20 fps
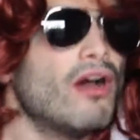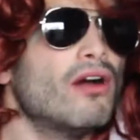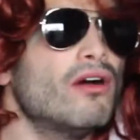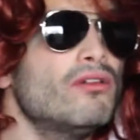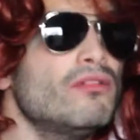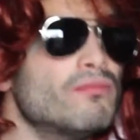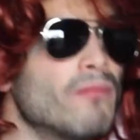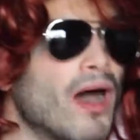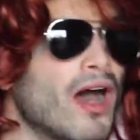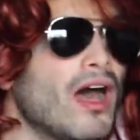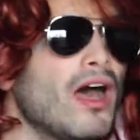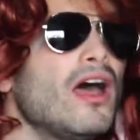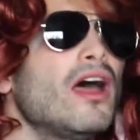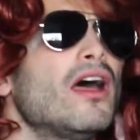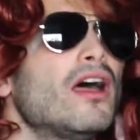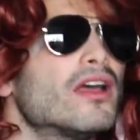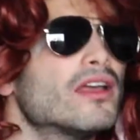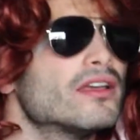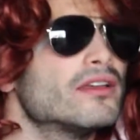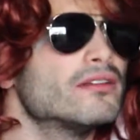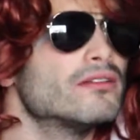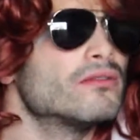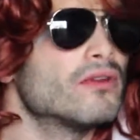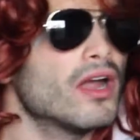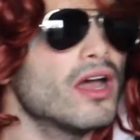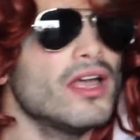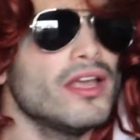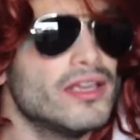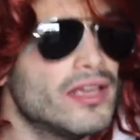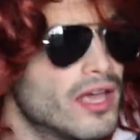Oh my.
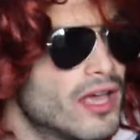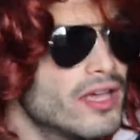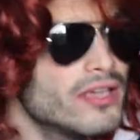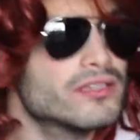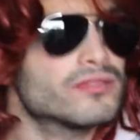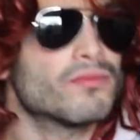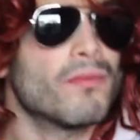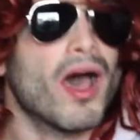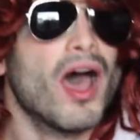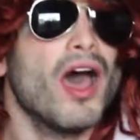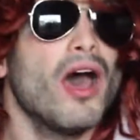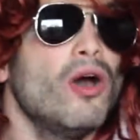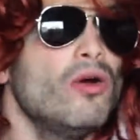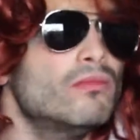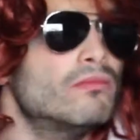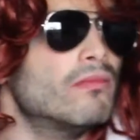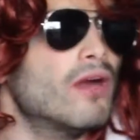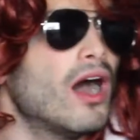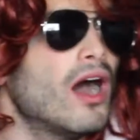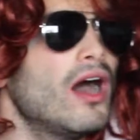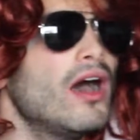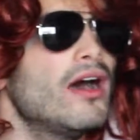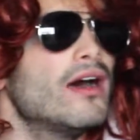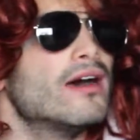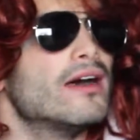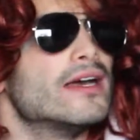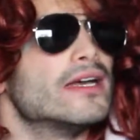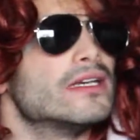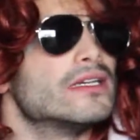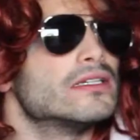Right, yes, my, oh my.
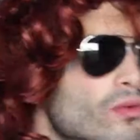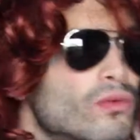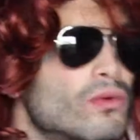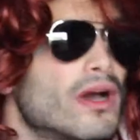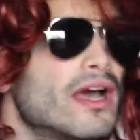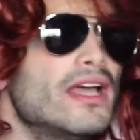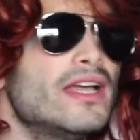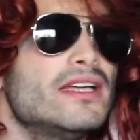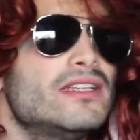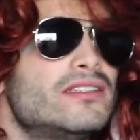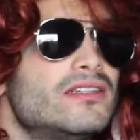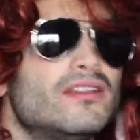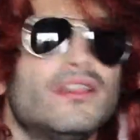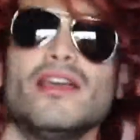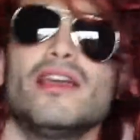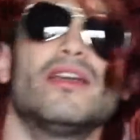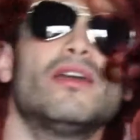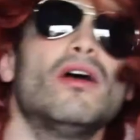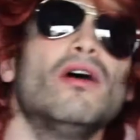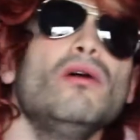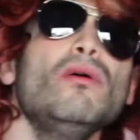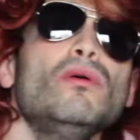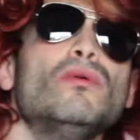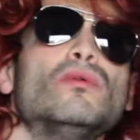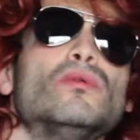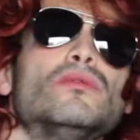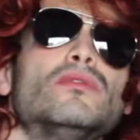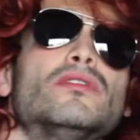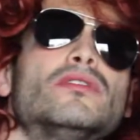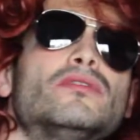Where did they go?